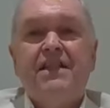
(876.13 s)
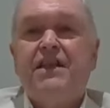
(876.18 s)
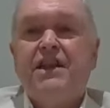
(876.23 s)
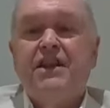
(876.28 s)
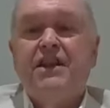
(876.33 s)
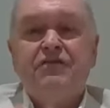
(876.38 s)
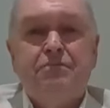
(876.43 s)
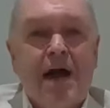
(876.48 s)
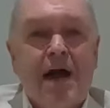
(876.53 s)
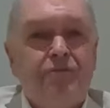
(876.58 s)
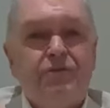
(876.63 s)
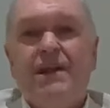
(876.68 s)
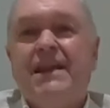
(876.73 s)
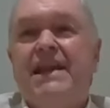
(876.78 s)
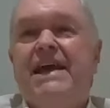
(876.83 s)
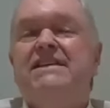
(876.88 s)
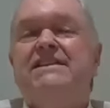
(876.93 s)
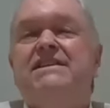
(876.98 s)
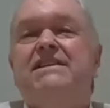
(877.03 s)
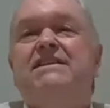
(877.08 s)
that if my
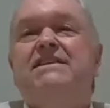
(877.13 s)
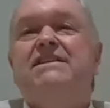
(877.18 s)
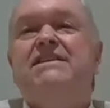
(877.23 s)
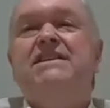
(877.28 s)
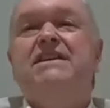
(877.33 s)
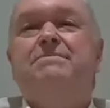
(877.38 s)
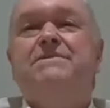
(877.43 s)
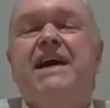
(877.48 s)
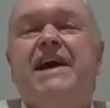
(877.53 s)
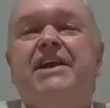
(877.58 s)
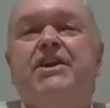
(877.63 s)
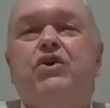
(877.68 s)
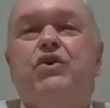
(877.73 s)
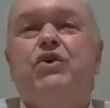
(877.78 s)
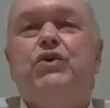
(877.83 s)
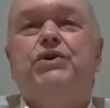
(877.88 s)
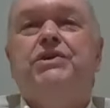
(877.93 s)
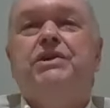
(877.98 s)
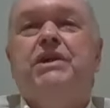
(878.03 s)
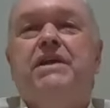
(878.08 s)
relationships aren't
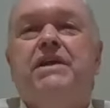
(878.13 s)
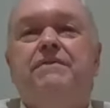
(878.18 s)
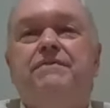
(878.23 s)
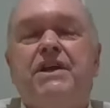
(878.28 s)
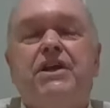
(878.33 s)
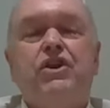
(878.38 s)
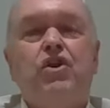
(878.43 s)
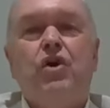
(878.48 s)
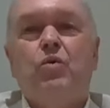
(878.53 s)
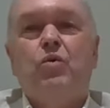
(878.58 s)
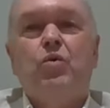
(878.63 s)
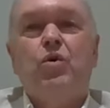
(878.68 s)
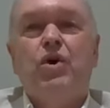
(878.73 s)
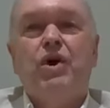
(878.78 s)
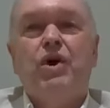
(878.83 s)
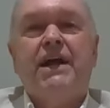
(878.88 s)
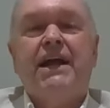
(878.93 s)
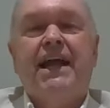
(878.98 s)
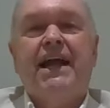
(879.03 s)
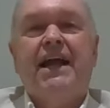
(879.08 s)
good, if they're not
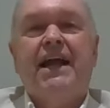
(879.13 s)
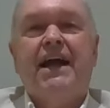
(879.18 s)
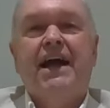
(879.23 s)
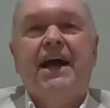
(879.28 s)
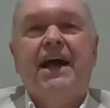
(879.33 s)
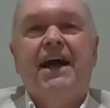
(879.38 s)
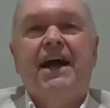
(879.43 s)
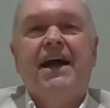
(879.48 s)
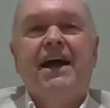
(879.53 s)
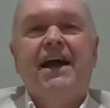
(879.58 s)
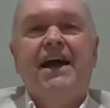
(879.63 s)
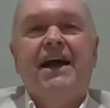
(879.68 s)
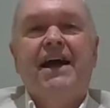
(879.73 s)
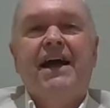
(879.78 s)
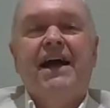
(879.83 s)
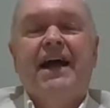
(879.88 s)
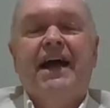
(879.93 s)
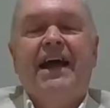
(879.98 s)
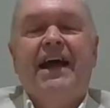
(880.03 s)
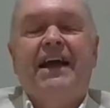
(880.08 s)
working,
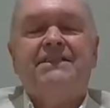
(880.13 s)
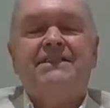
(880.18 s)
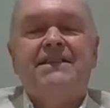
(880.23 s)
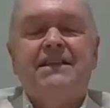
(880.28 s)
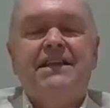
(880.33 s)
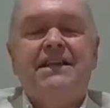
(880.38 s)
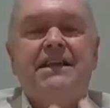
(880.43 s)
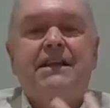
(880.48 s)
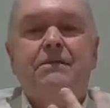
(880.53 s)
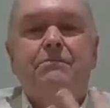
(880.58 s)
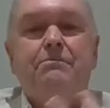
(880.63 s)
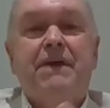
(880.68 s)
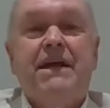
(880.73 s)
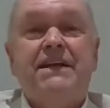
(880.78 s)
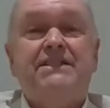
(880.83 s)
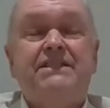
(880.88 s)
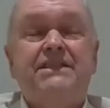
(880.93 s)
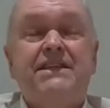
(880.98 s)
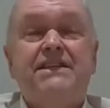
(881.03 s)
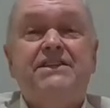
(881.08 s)
it's a little
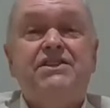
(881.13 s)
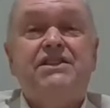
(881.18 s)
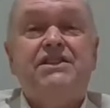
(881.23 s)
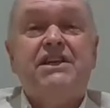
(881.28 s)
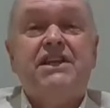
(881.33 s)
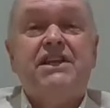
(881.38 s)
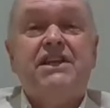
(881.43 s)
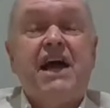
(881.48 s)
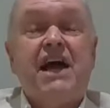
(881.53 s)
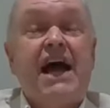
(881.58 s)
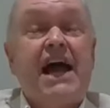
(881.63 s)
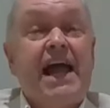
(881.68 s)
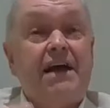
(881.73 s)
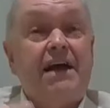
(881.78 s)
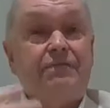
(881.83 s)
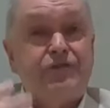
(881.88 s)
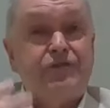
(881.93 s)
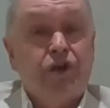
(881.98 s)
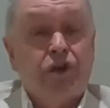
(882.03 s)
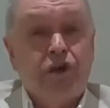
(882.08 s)
message that I
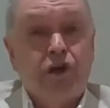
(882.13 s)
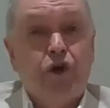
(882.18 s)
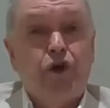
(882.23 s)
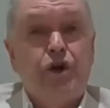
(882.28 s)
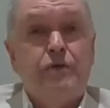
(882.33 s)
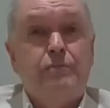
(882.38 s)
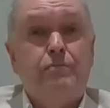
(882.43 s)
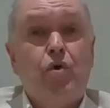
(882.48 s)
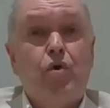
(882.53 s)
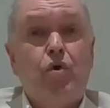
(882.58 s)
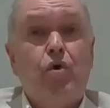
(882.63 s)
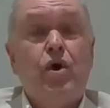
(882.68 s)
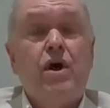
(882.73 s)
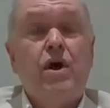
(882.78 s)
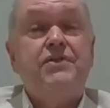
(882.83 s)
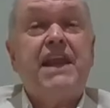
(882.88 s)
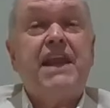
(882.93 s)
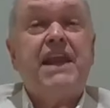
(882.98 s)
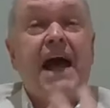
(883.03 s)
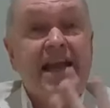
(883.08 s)
have to learn
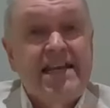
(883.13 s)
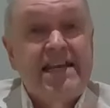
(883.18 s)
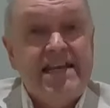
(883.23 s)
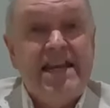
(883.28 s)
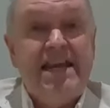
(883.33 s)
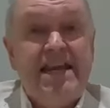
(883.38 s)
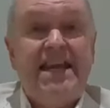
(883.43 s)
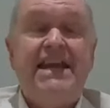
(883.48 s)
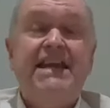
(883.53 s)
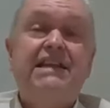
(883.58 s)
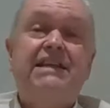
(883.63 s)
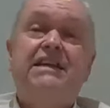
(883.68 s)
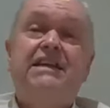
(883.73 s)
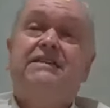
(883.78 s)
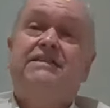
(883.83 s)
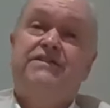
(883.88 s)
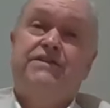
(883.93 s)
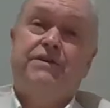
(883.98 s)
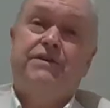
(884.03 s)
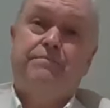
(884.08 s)
more, that I
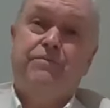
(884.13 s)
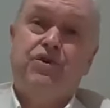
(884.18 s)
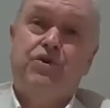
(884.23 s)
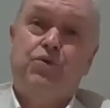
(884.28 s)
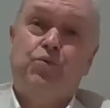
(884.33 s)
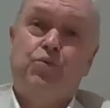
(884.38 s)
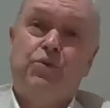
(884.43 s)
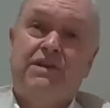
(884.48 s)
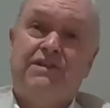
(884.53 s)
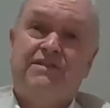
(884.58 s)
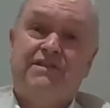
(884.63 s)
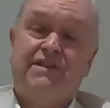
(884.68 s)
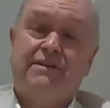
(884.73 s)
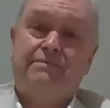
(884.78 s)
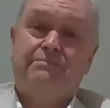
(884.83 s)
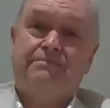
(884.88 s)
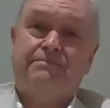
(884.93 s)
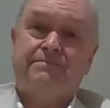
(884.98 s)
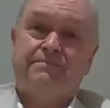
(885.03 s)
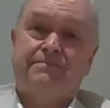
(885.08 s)
need some new
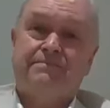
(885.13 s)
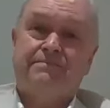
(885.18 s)
wisdom.